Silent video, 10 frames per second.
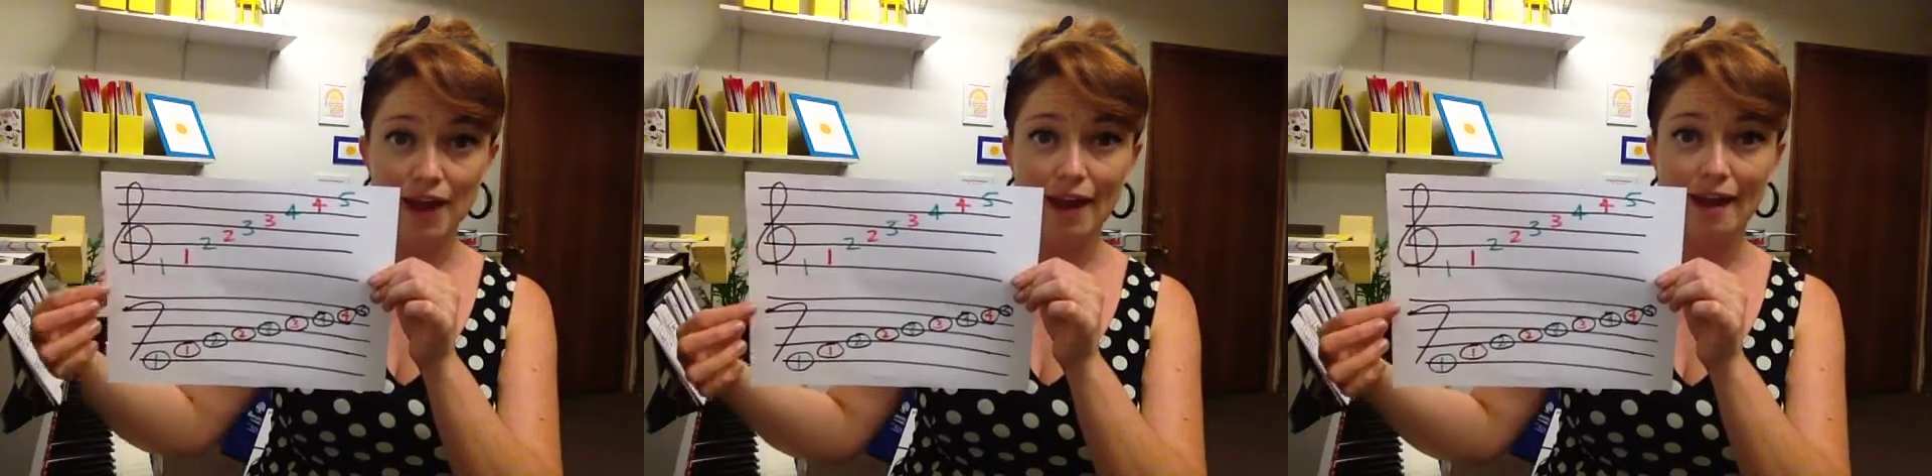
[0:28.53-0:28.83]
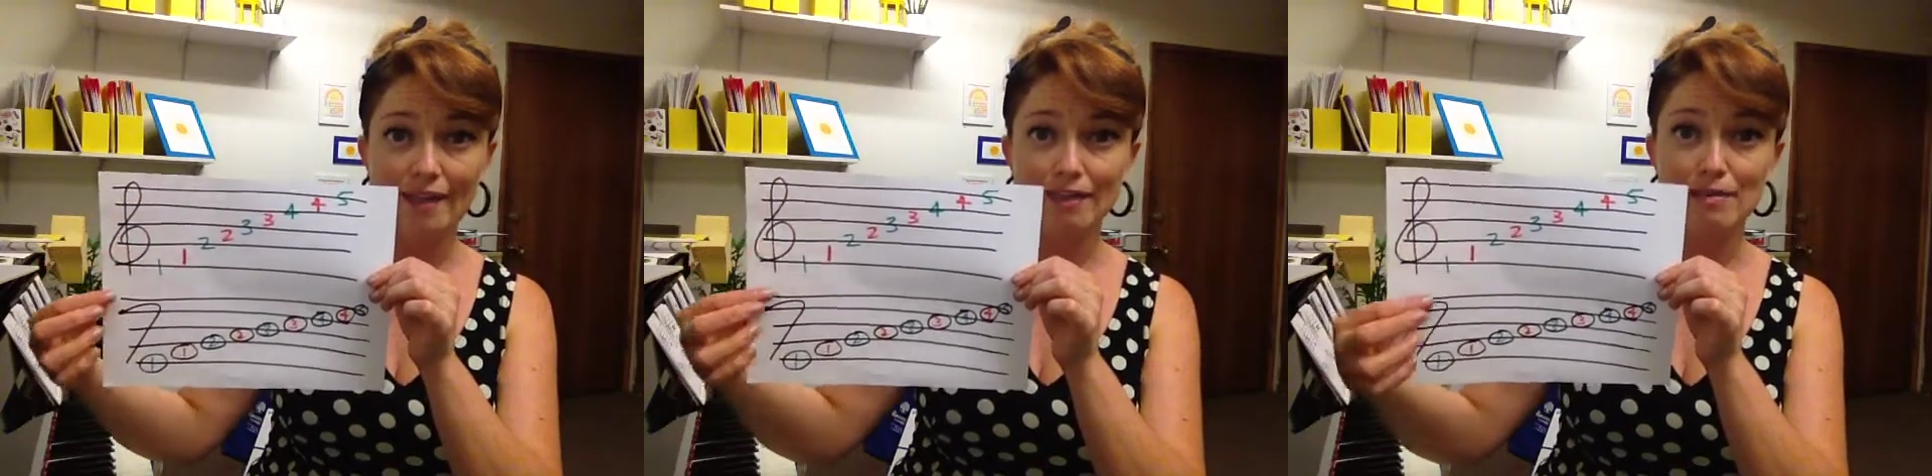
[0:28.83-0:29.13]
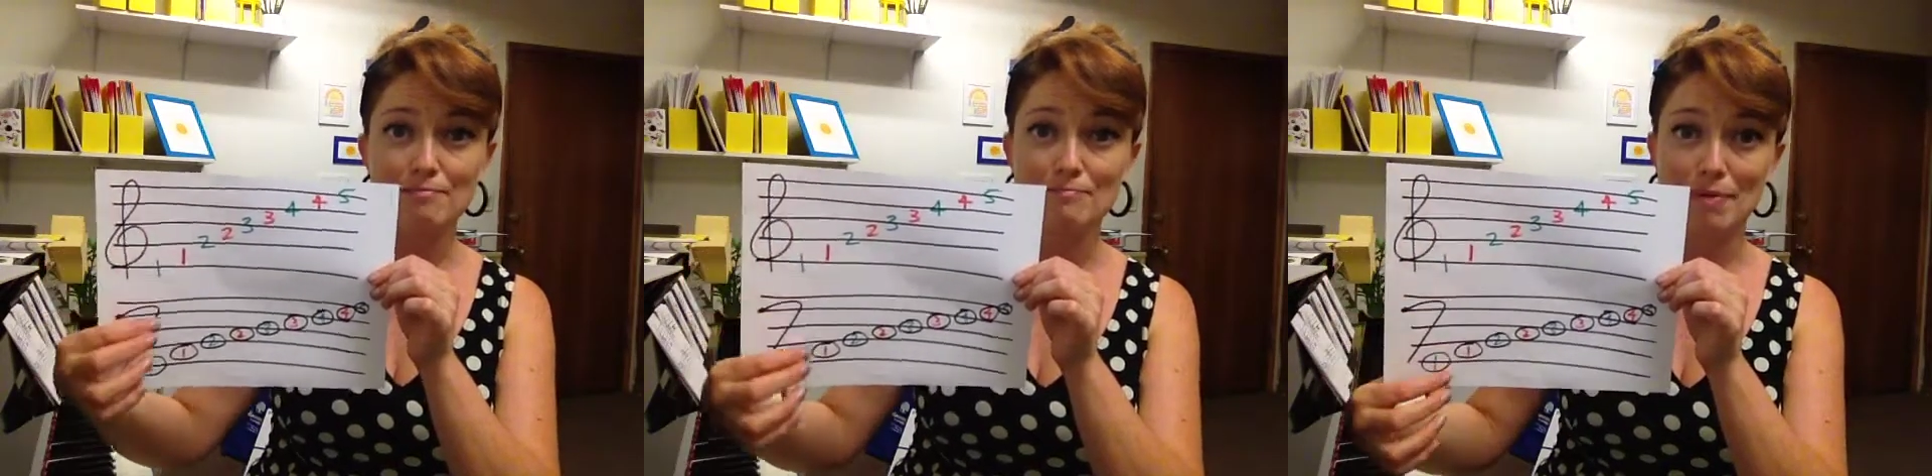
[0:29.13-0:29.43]
and
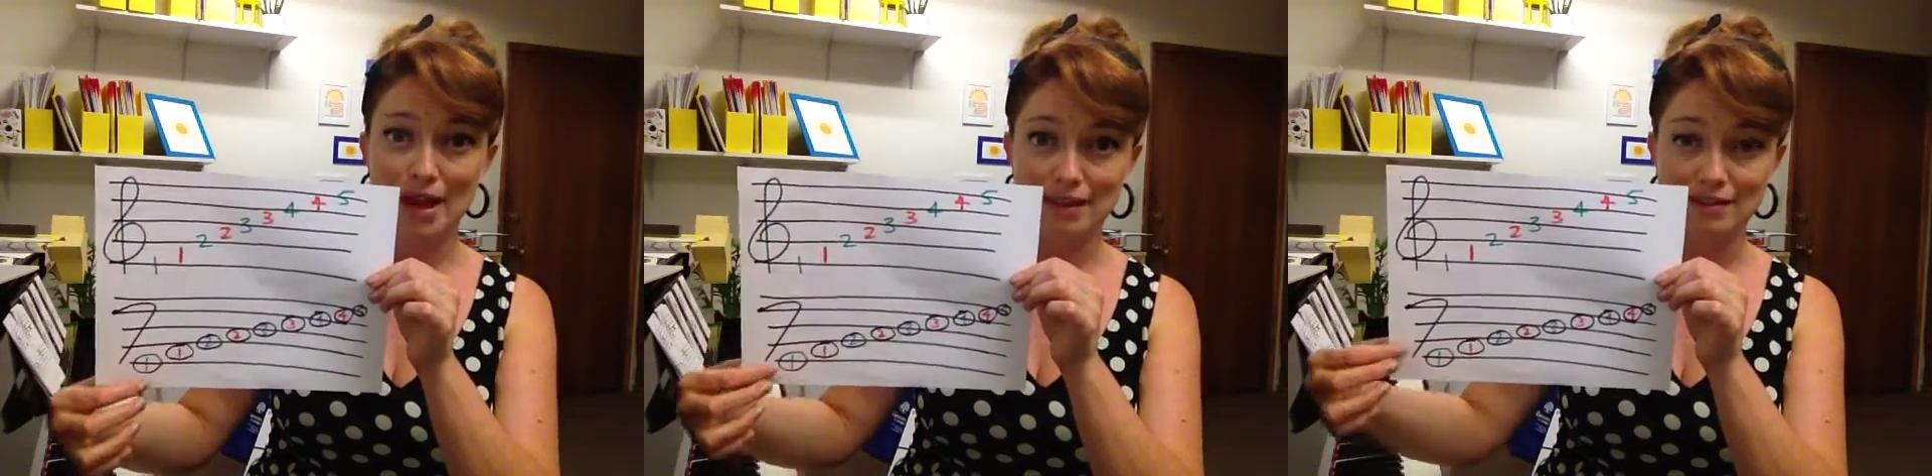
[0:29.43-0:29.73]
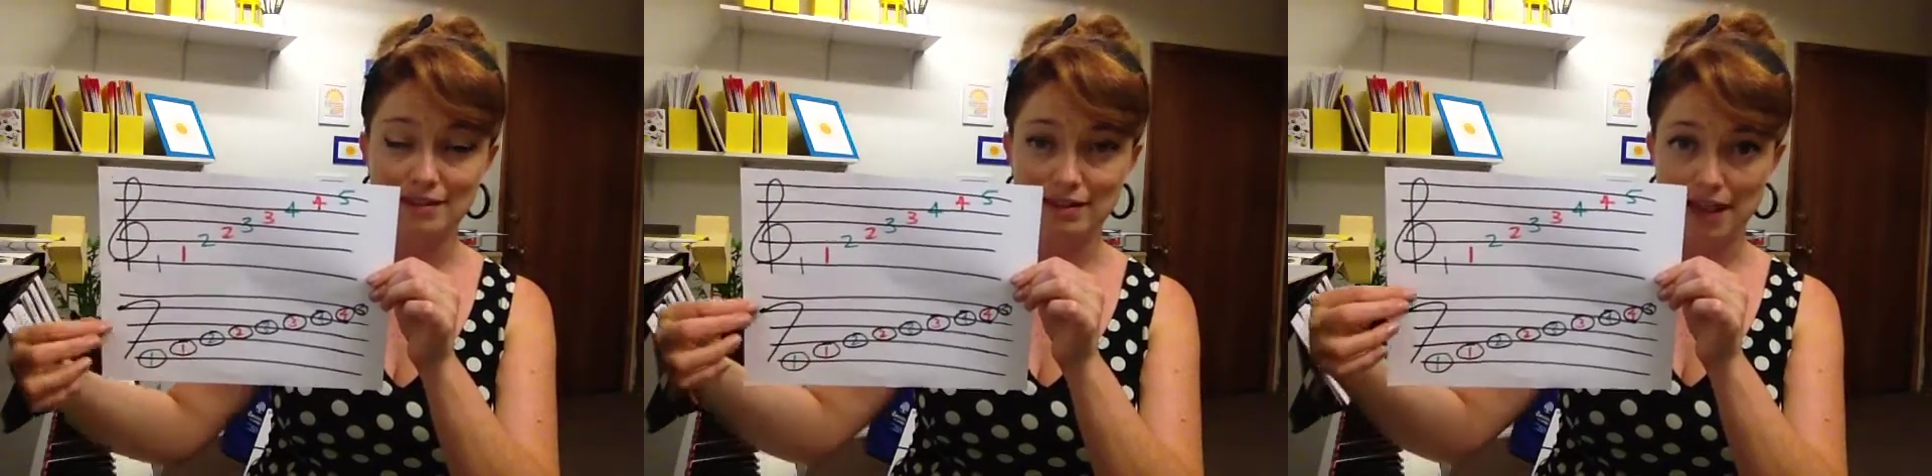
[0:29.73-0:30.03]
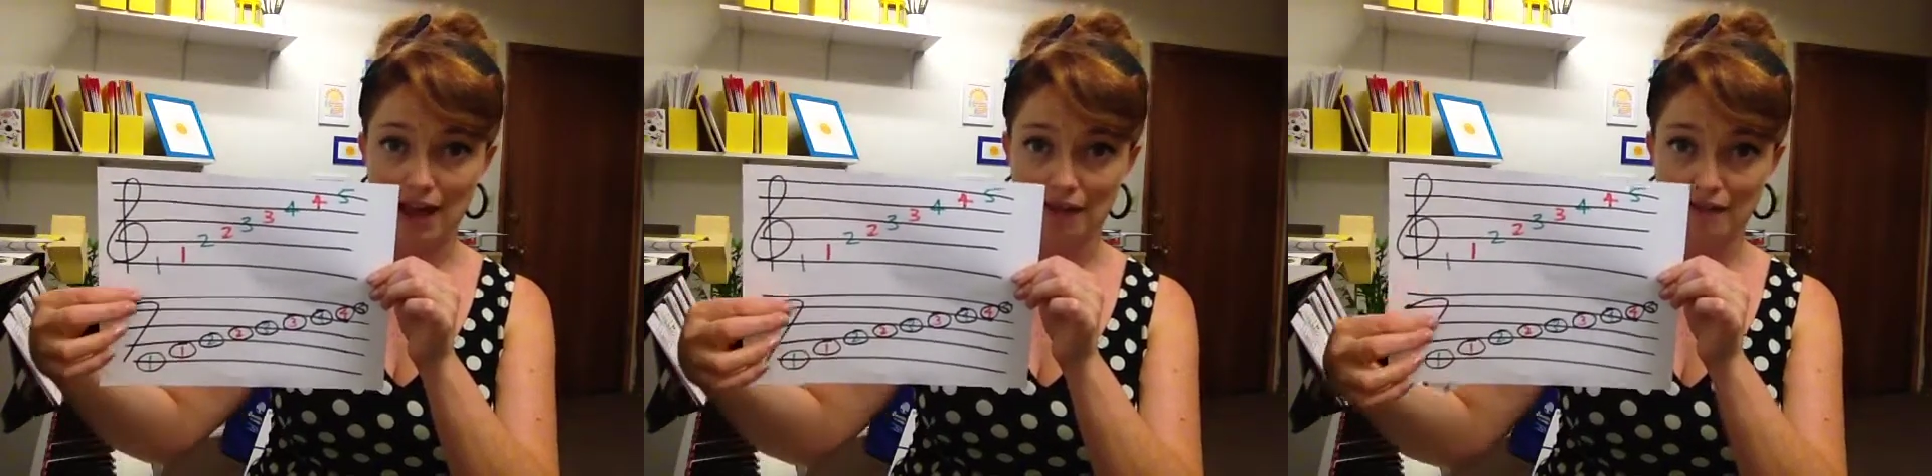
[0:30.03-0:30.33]
the bass
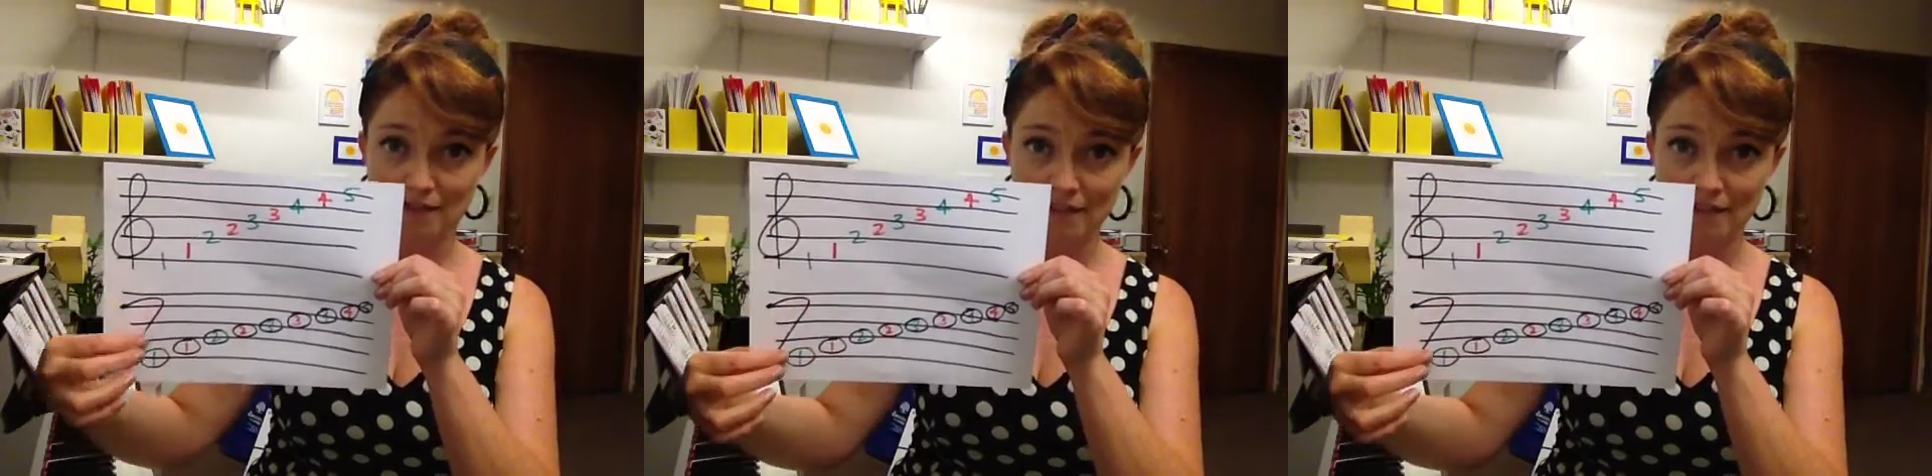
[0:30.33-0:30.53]
clef.